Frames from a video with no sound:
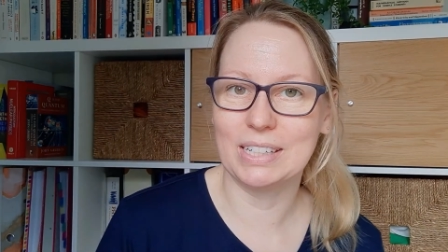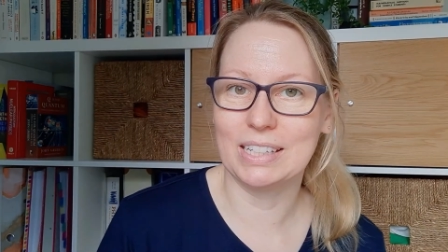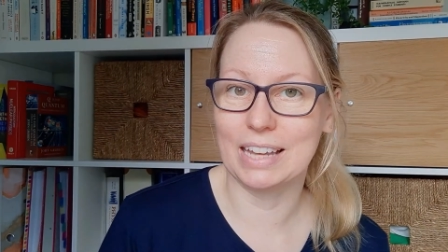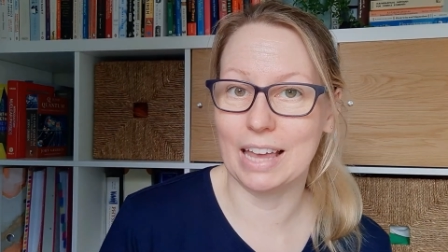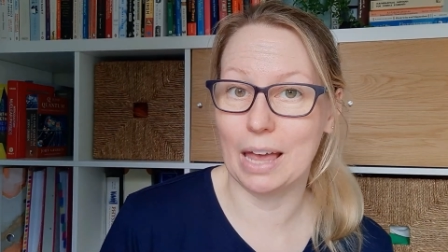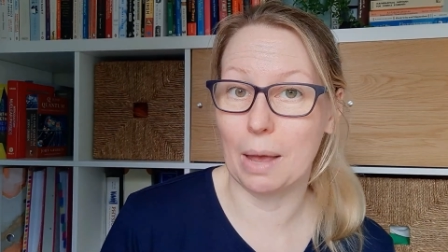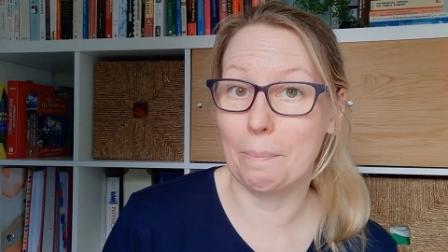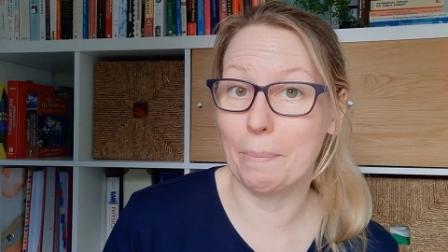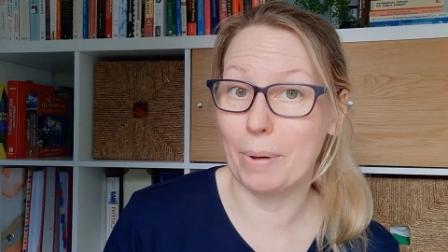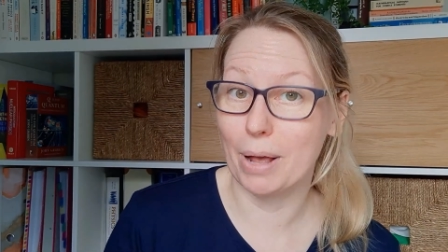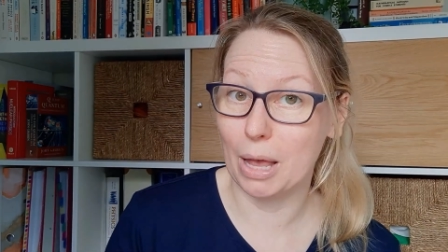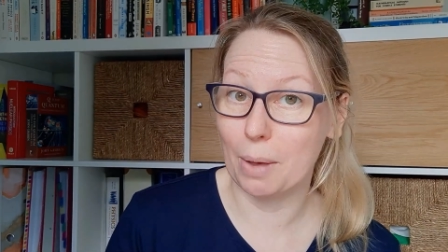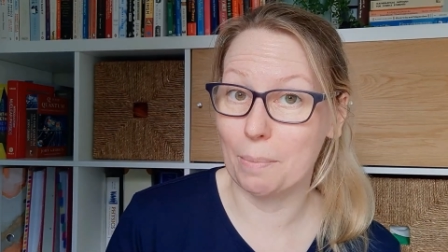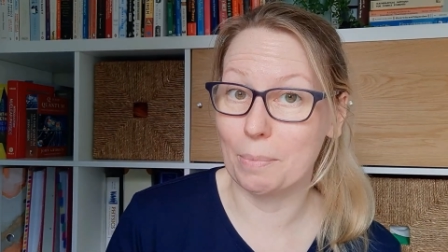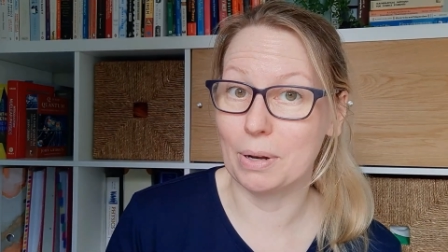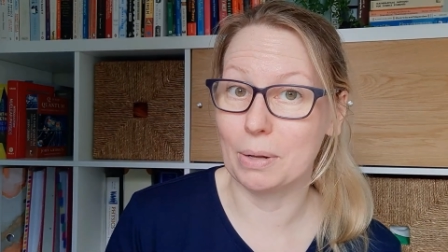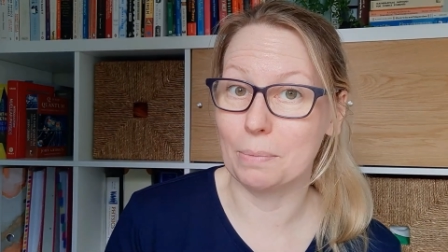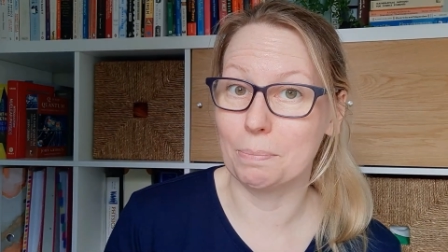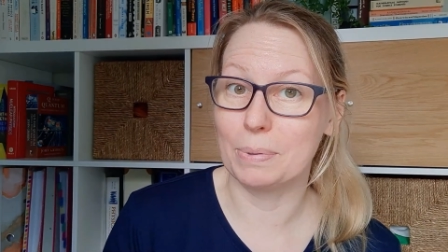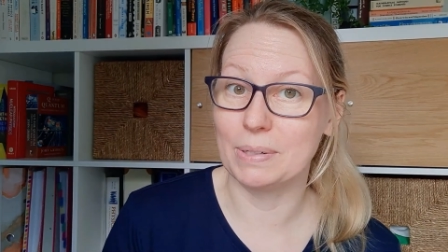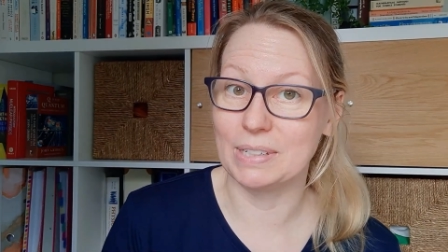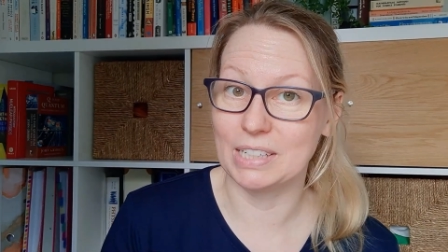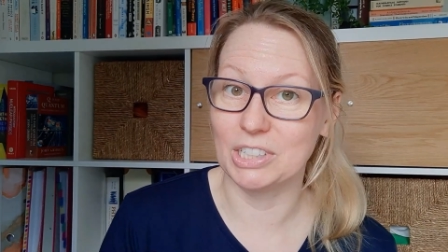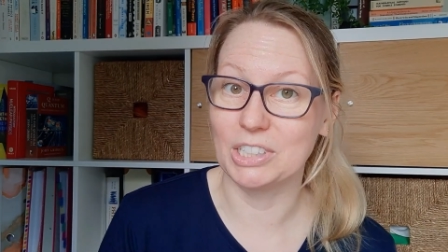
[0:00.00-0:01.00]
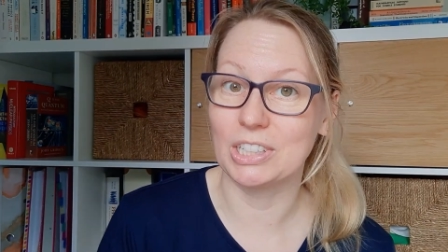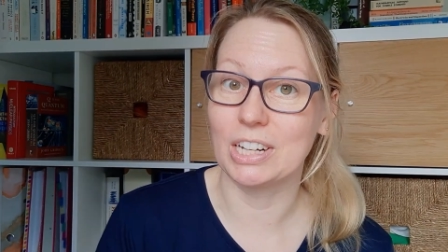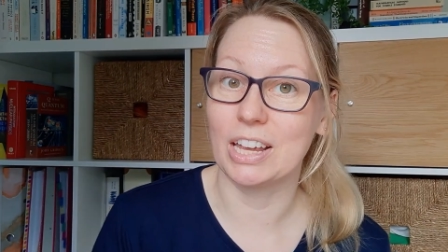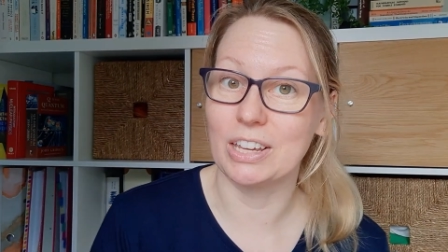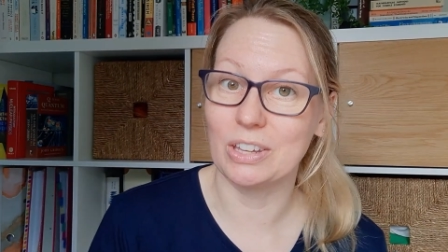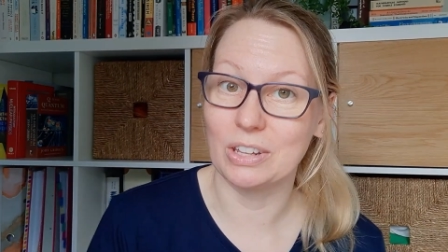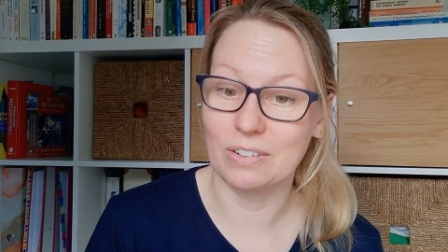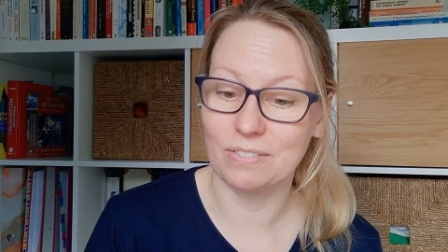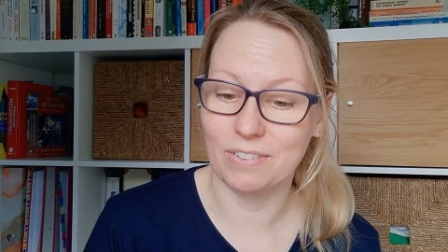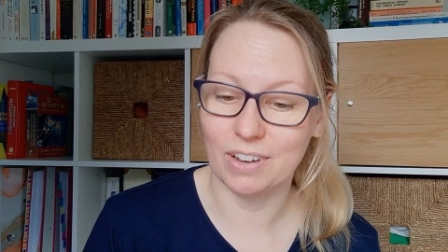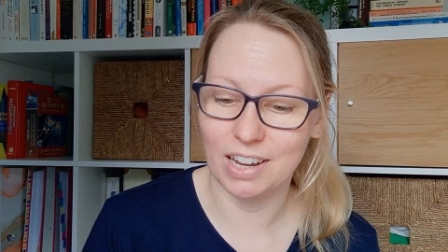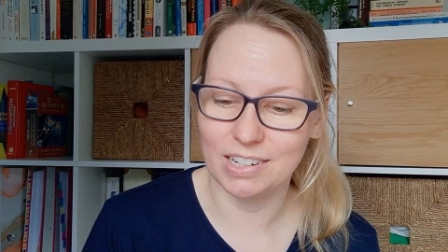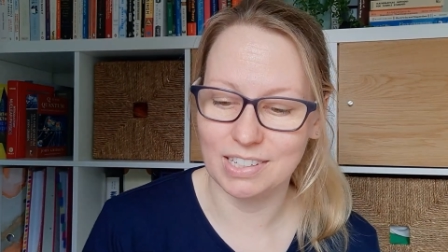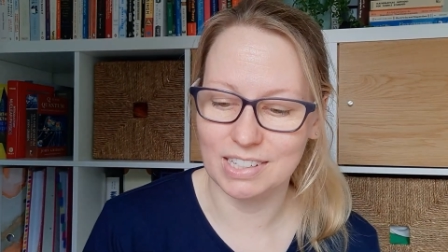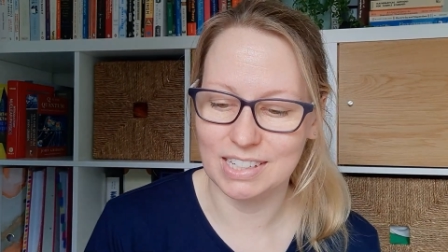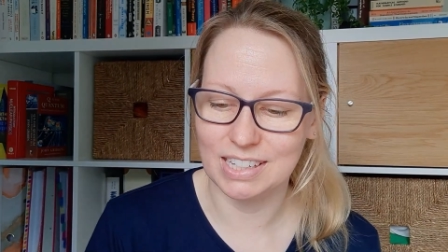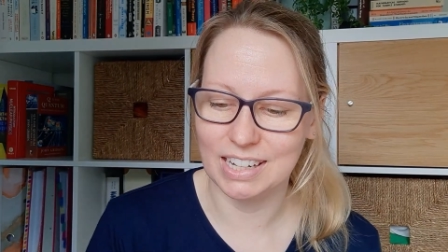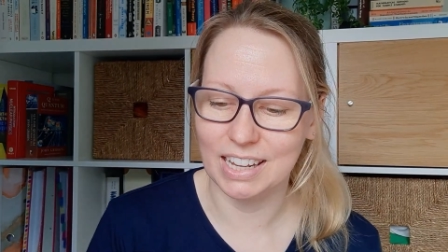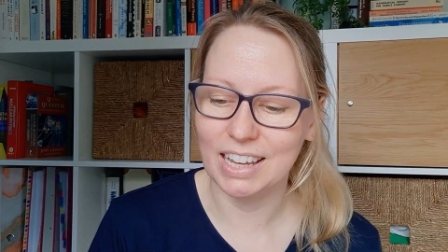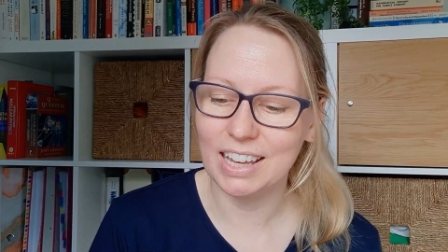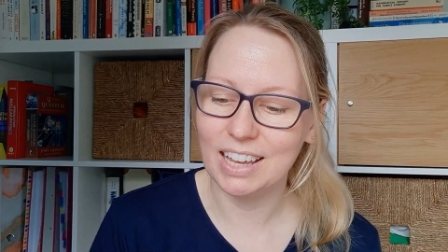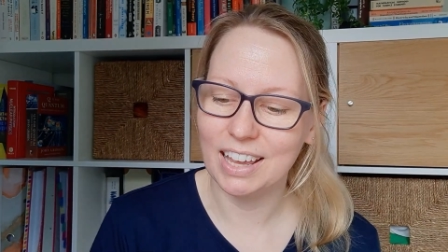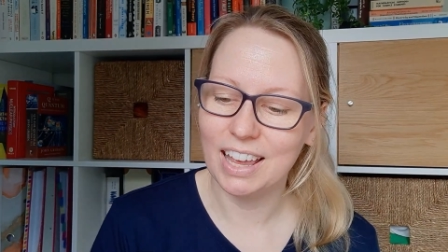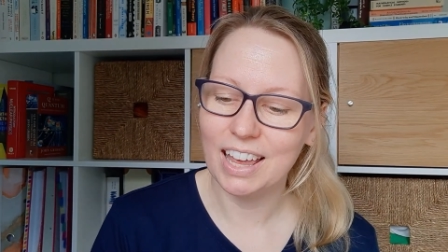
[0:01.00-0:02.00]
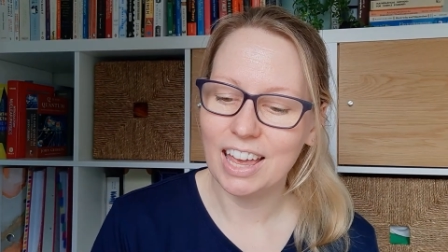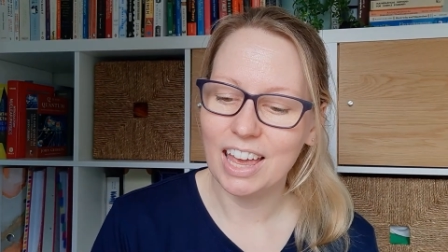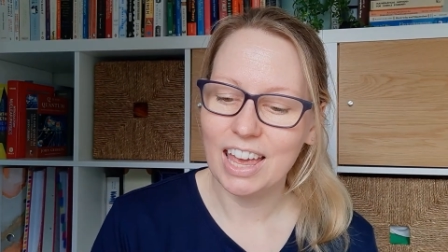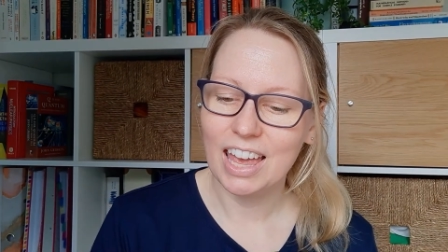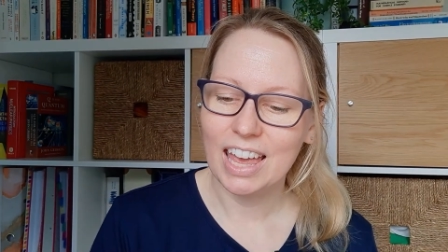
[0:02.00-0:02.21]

to get a permanent position at a university.